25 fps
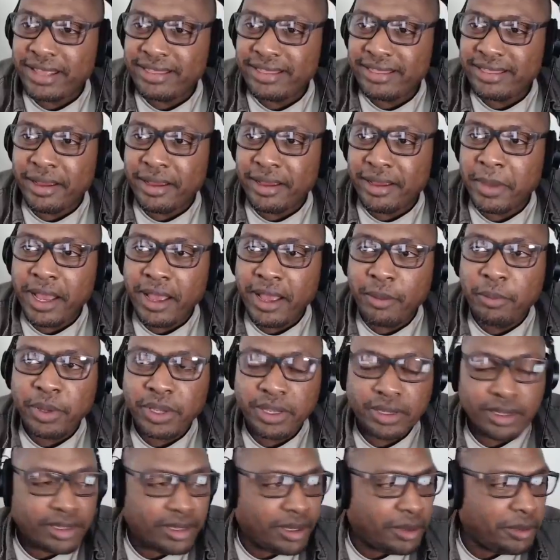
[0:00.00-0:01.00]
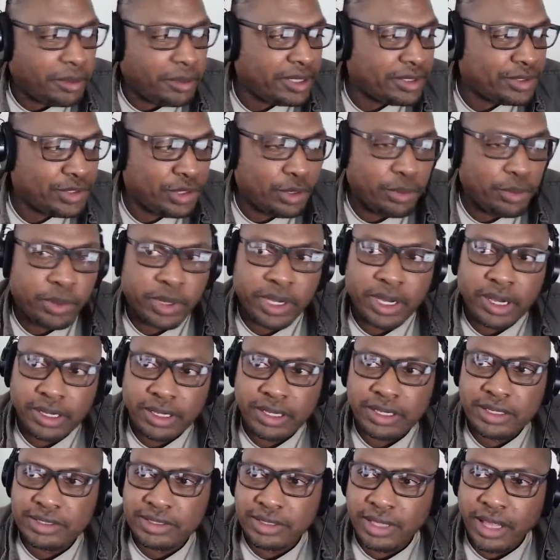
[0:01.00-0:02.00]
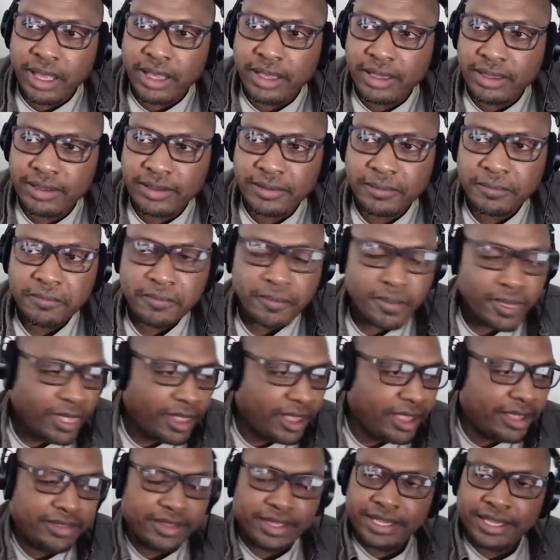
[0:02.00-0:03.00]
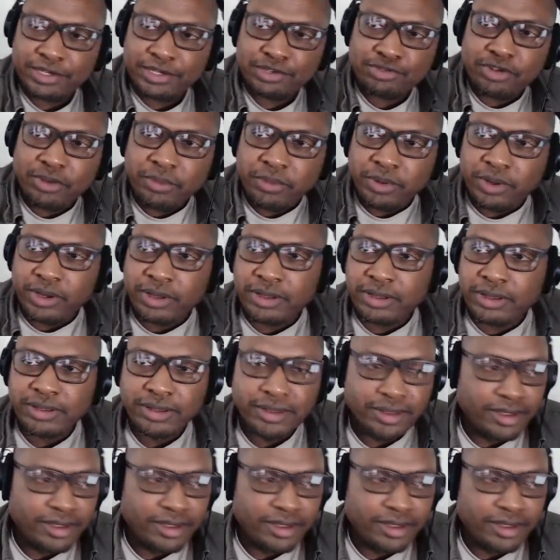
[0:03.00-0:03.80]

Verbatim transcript: there, in my opinion. I mean, Tupac is like in the history book.